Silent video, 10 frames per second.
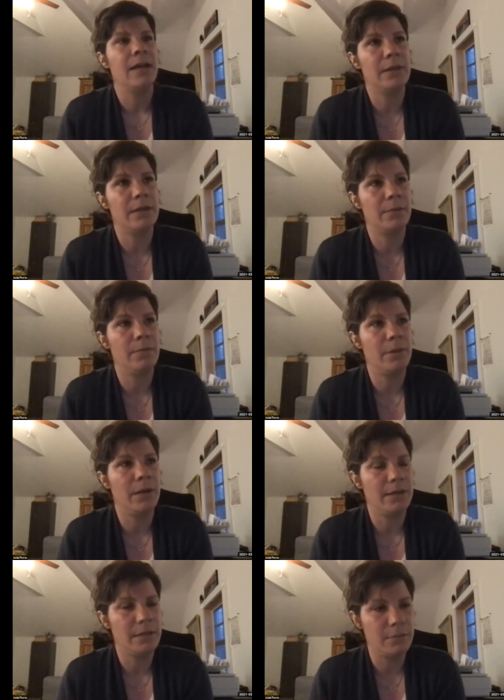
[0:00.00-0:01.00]
um,
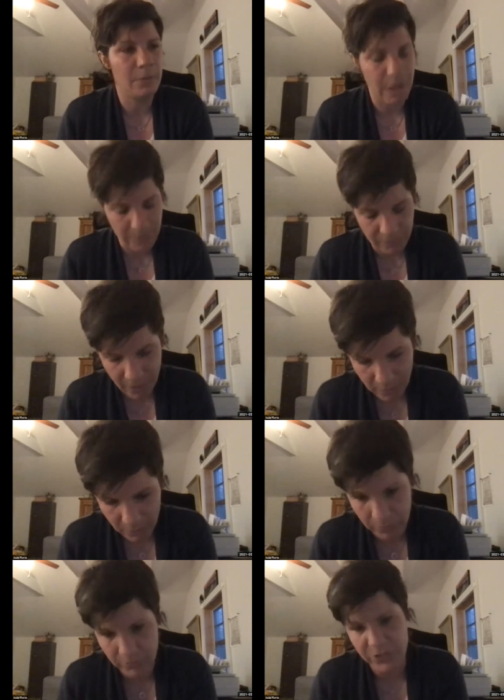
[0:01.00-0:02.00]
the uh, D- Department
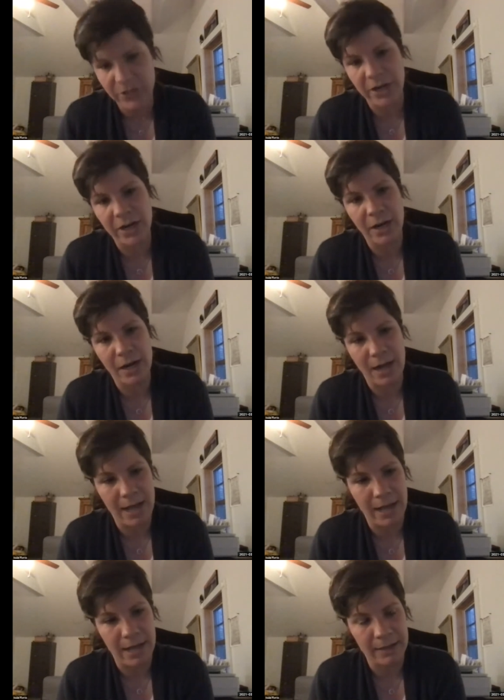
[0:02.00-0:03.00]
of Aquaculture.
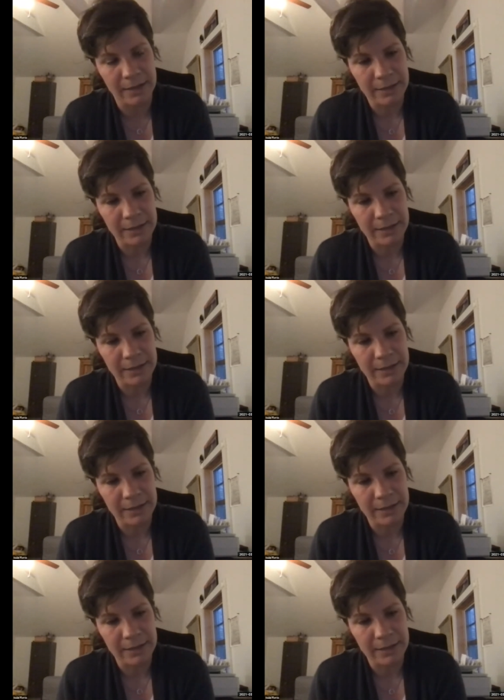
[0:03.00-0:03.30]
Uh,